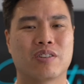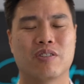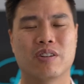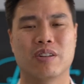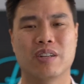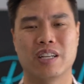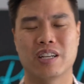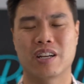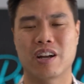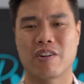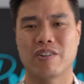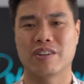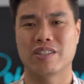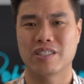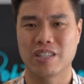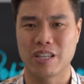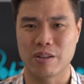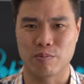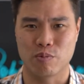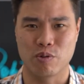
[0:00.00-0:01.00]
to encourage
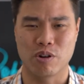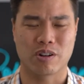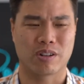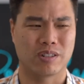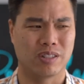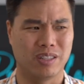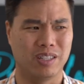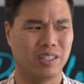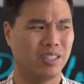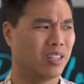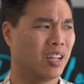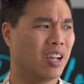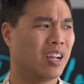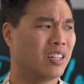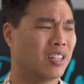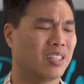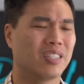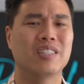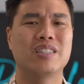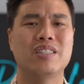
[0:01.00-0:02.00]
teamwork?
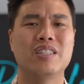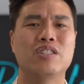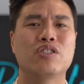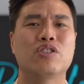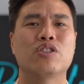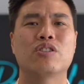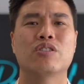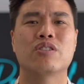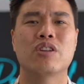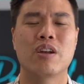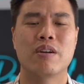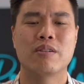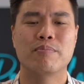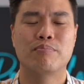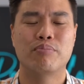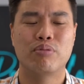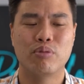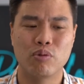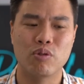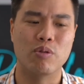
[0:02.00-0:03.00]
Doesn't this just
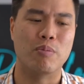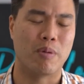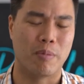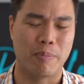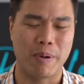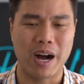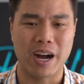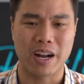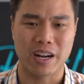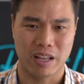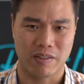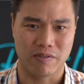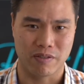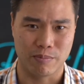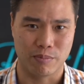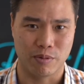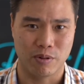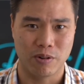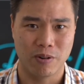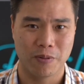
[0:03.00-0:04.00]
pull them apart even
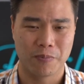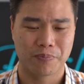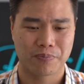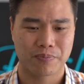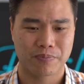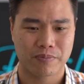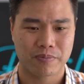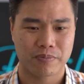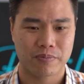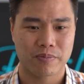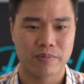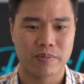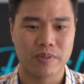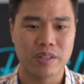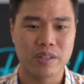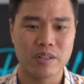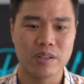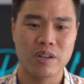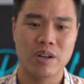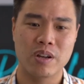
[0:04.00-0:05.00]
more?
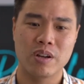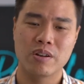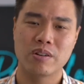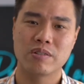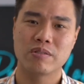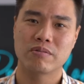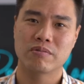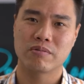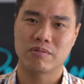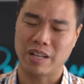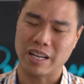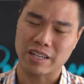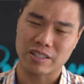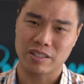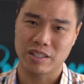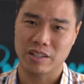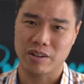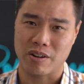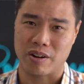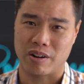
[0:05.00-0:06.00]
Well,
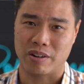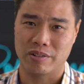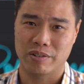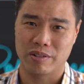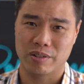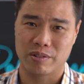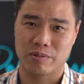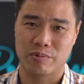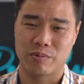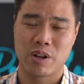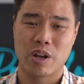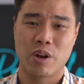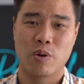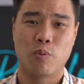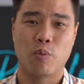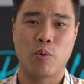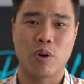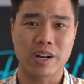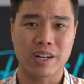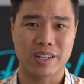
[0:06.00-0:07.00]
actually, no.
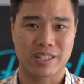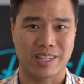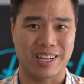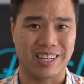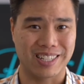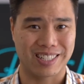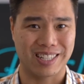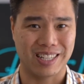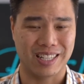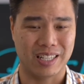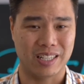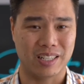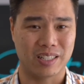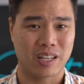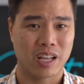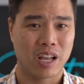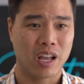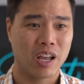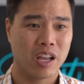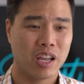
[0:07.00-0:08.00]
What it does is
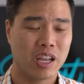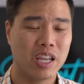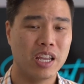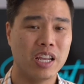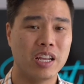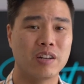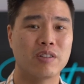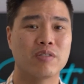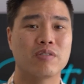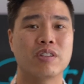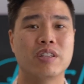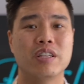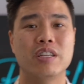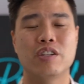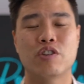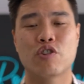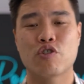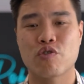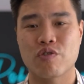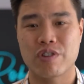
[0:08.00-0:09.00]
it
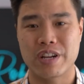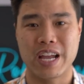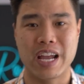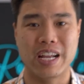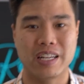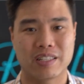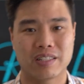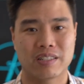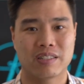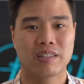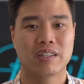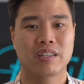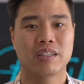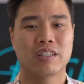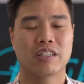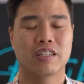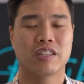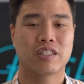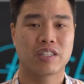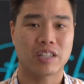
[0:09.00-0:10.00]
creates
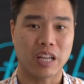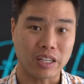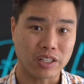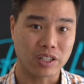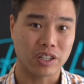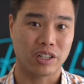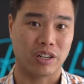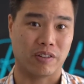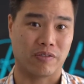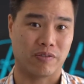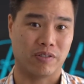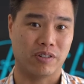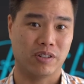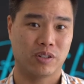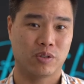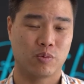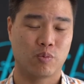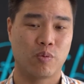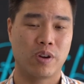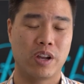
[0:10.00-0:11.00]
such a
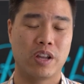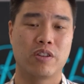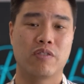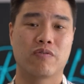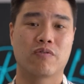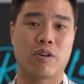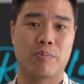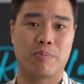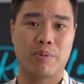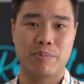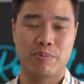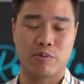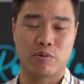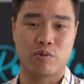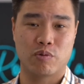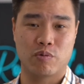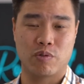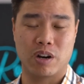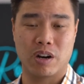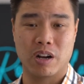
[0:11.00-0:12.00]
difference where you've got people
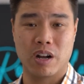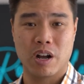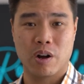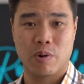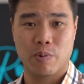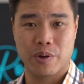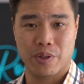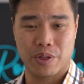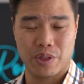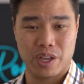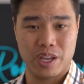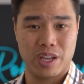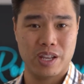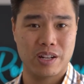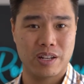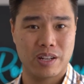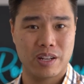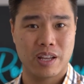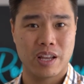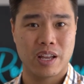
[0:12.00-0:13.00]
who are
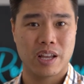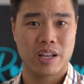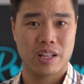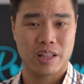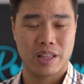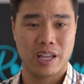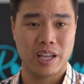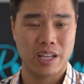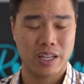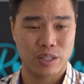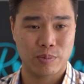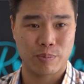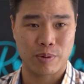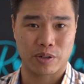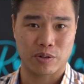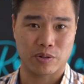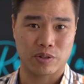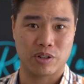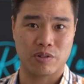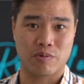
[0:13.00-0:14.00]
within their
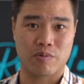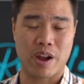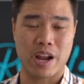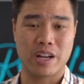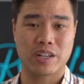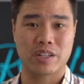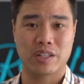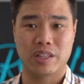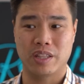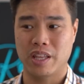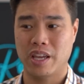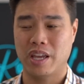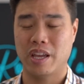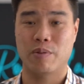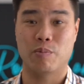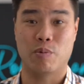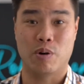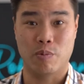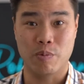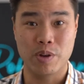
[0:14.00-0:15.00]
specialty range and their
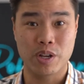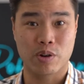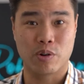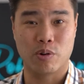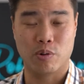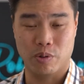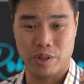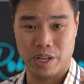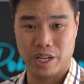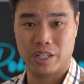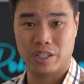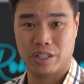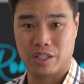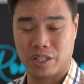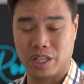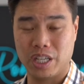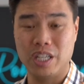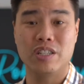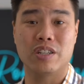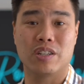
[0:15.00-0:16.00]
what we call their
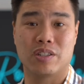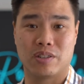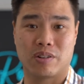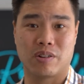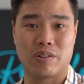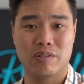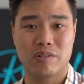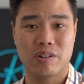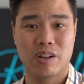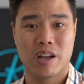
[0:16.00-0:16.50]
genius zone